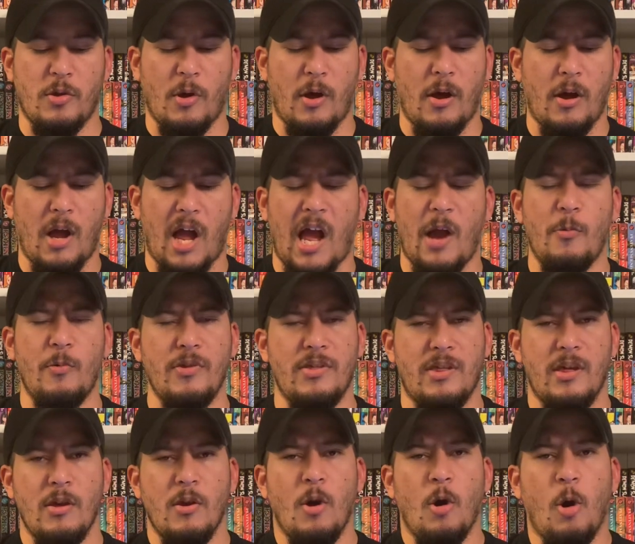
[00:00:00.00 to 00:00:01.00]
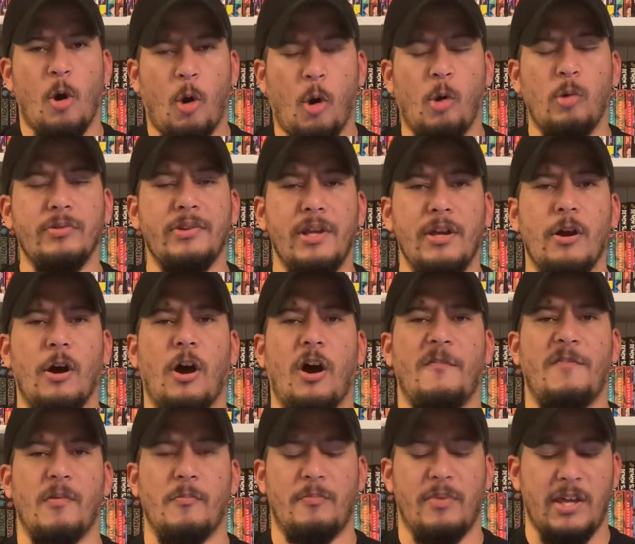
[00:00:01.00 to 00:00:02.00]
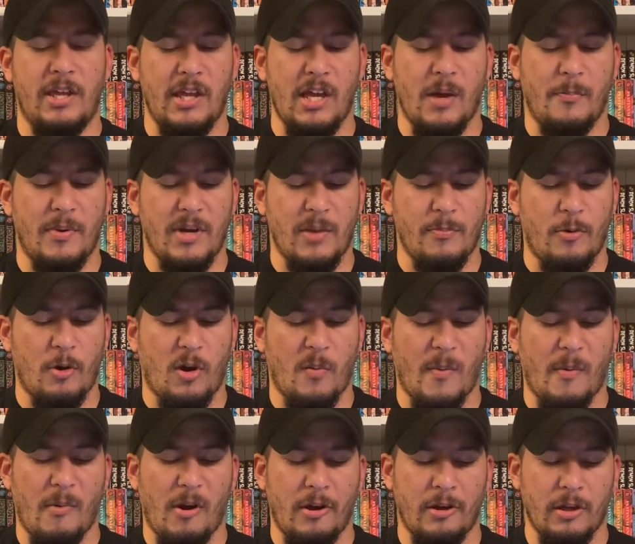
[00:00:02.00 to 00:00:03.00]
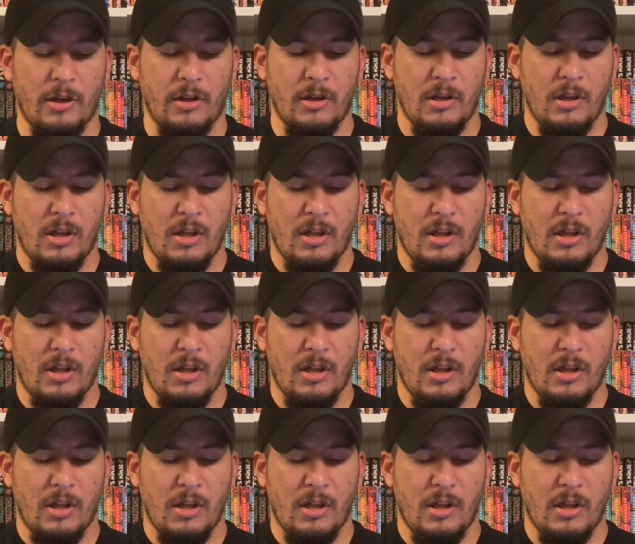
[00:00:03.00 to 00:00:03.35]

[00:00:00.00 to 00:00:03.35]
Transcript: so I was holding off on picking up any Pokemon manga.